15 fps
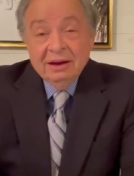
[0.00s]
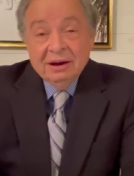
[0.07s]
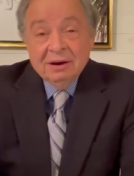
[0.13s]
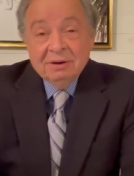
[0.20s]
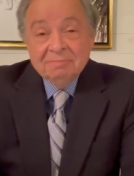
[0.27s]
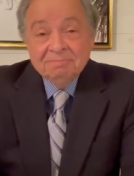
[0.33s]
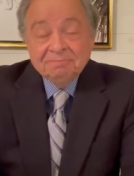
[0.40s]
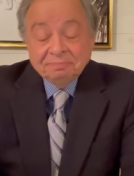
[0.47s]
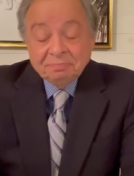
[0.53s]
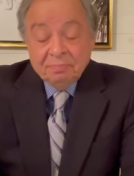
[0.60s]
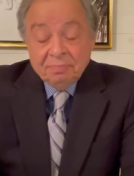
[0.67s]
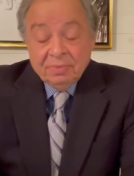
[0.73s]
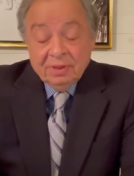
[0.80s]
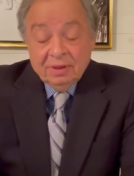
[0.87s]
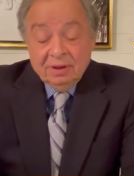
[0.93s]
uh,
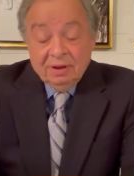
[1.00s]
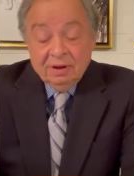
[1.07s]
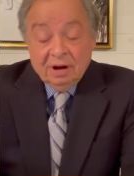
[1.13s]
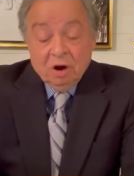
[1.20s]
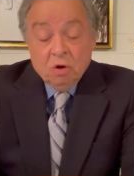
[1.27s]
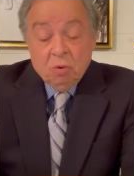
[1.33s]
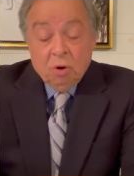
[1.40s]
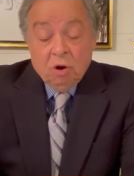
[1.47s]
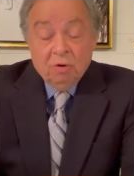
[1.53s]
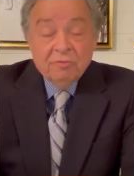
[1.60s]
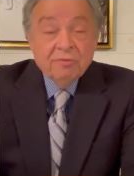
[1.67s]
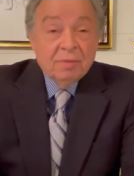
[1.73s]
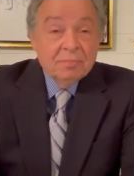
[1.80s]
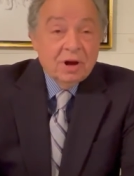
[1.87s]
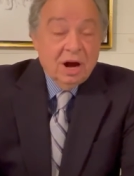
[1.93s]
a quote
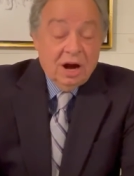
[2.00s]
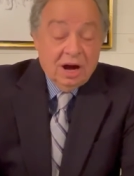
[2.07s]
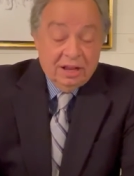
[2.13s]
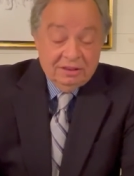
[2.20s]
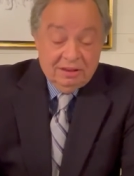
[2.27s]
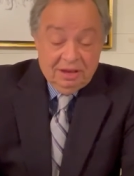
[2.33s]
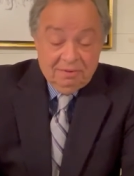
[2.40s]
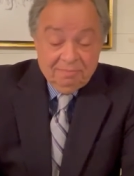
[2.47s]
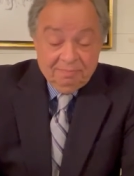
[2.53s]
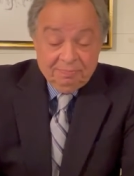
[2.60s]
from Gandhi.